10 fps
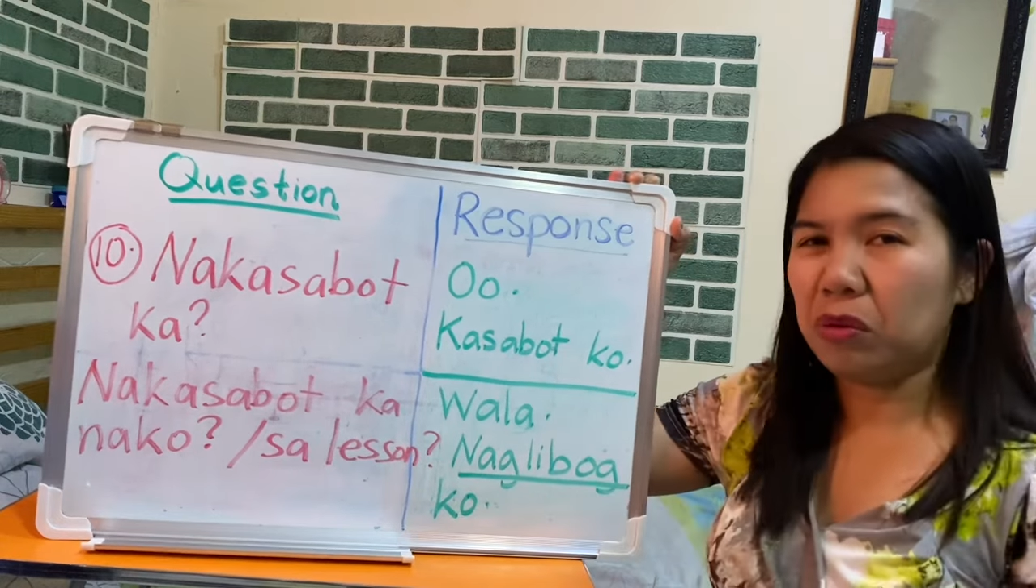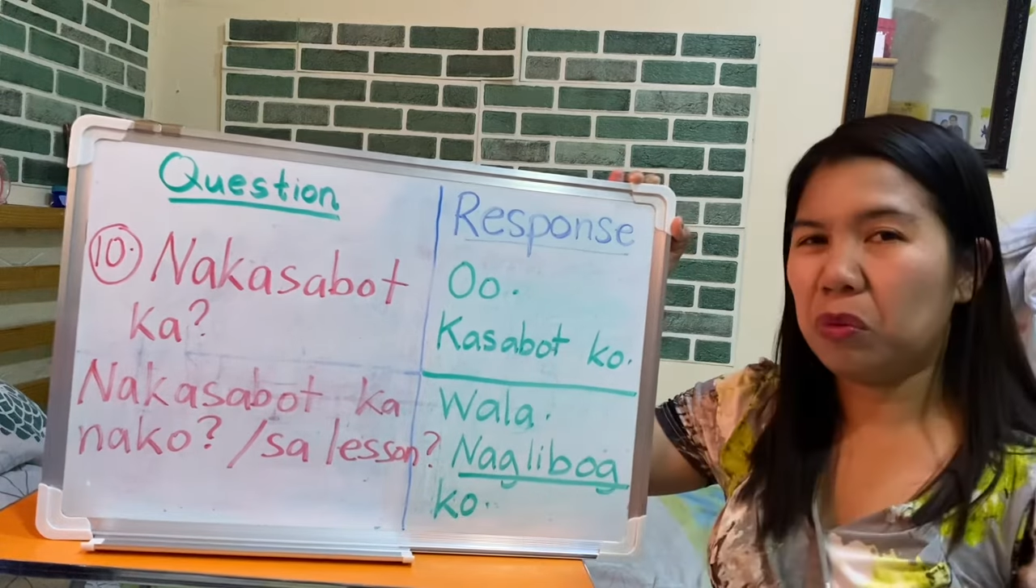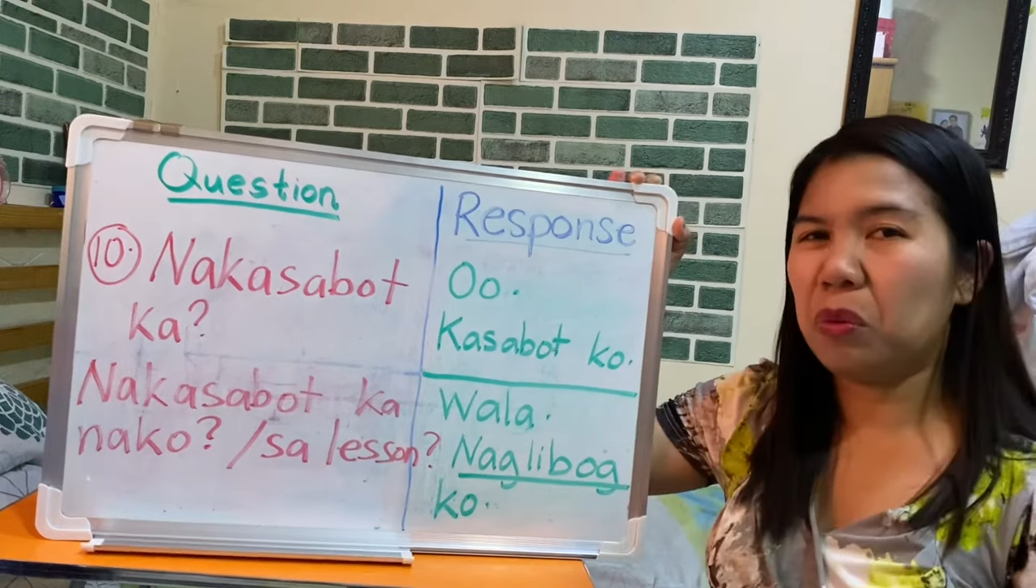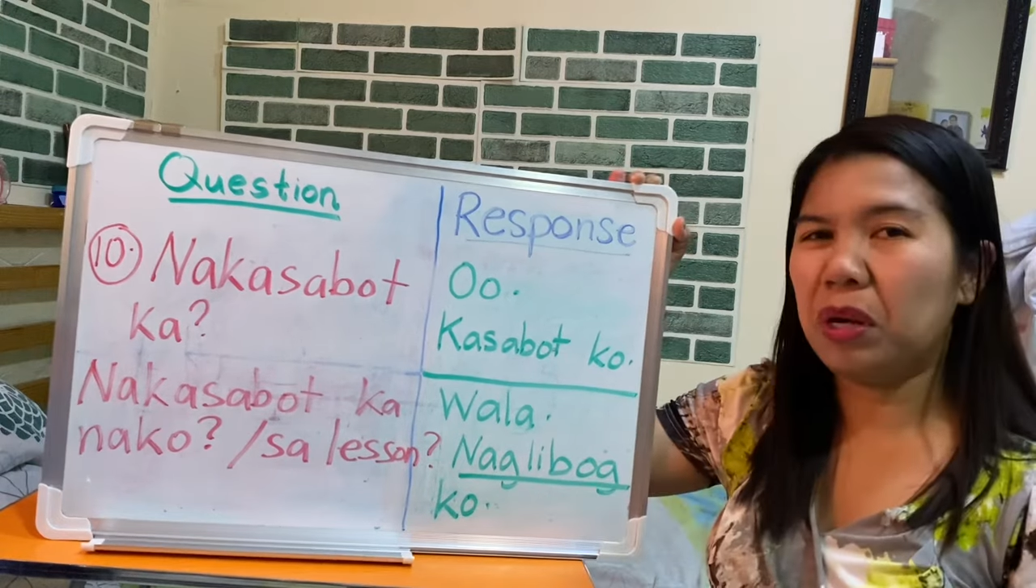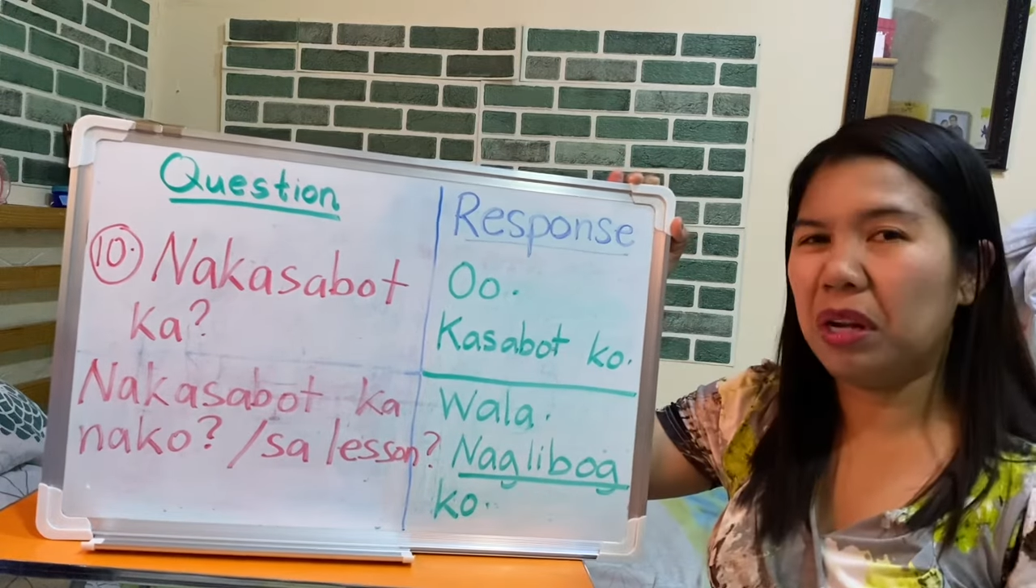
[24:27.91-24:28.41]

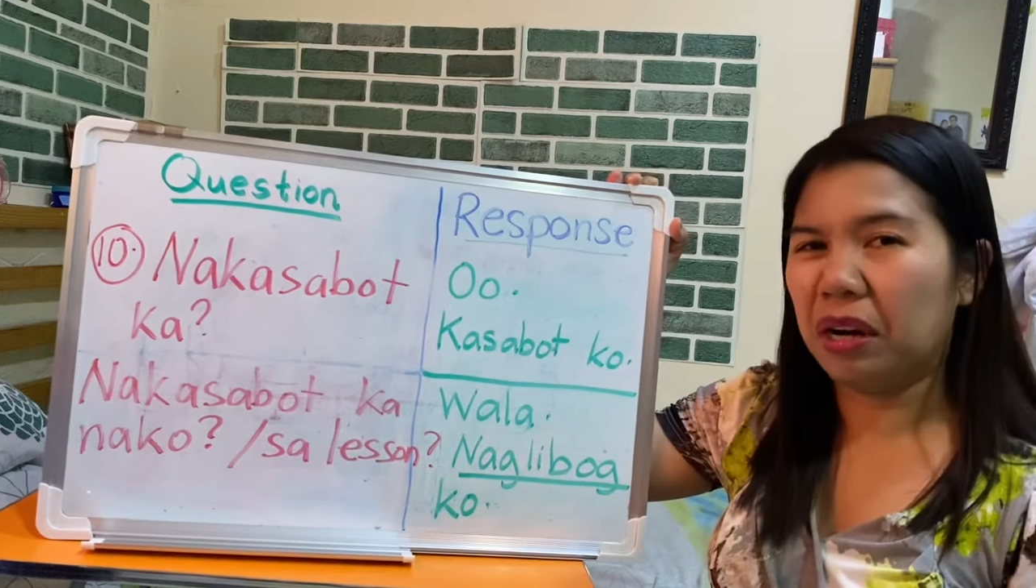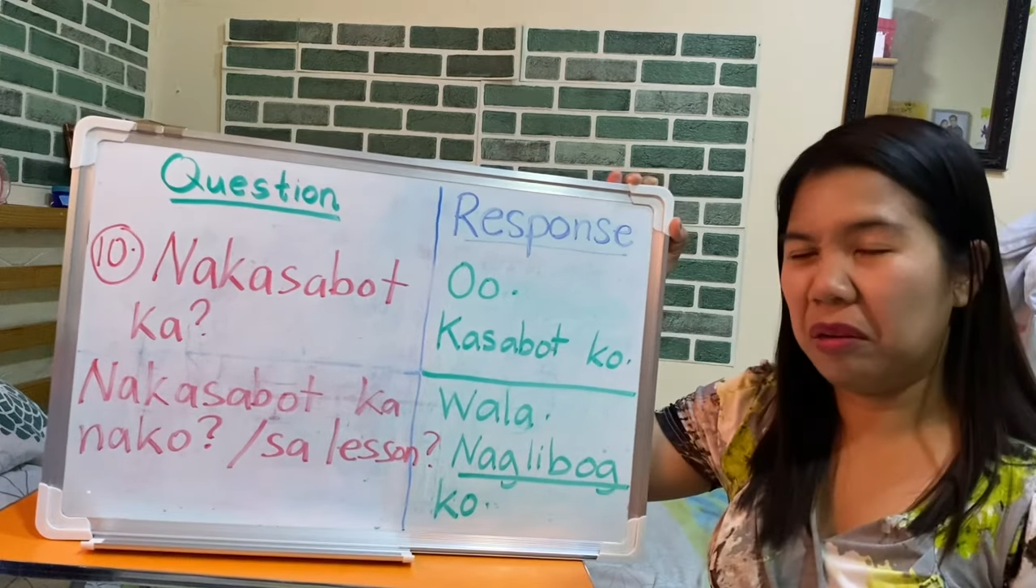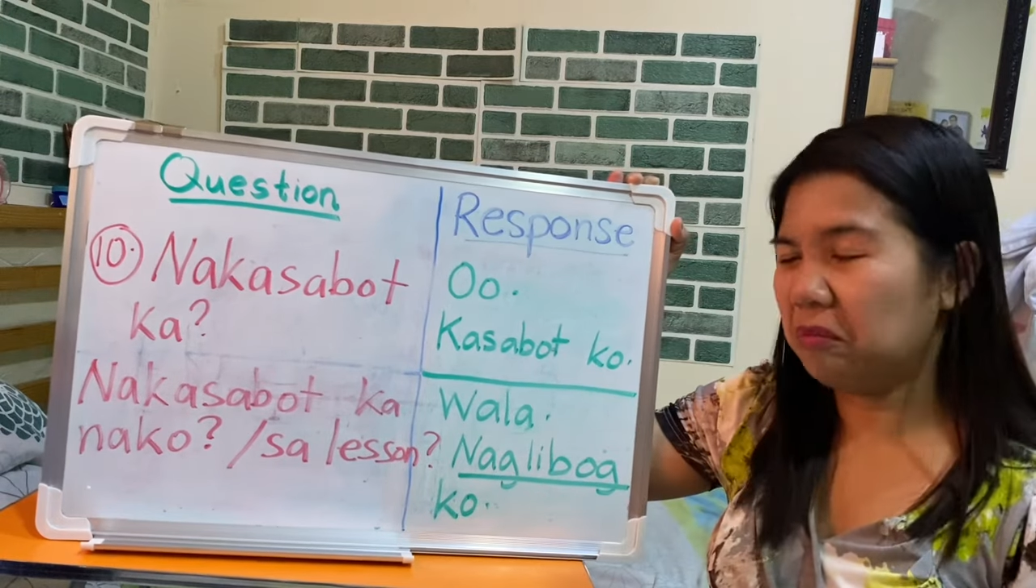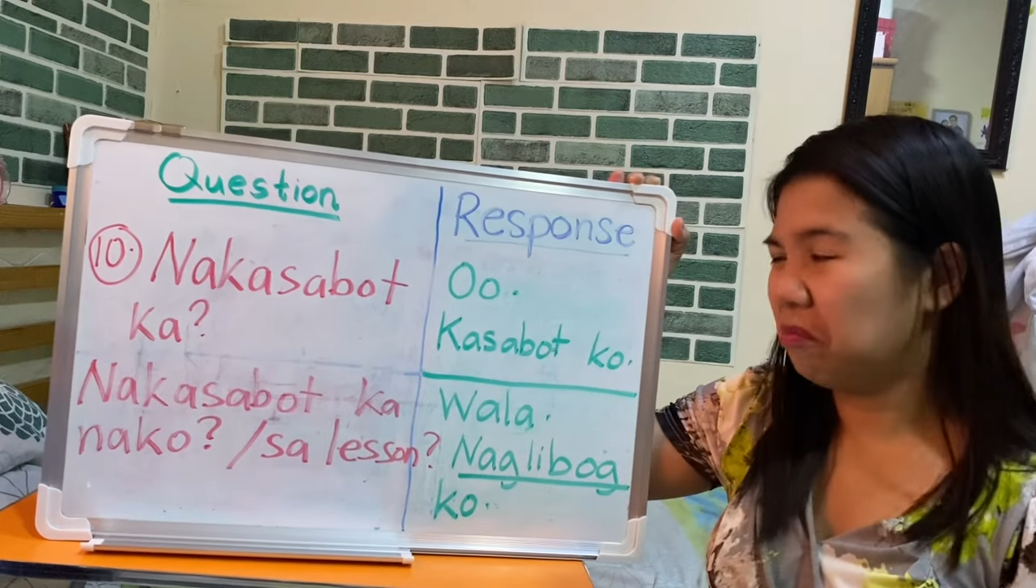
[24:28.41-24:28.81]
wala.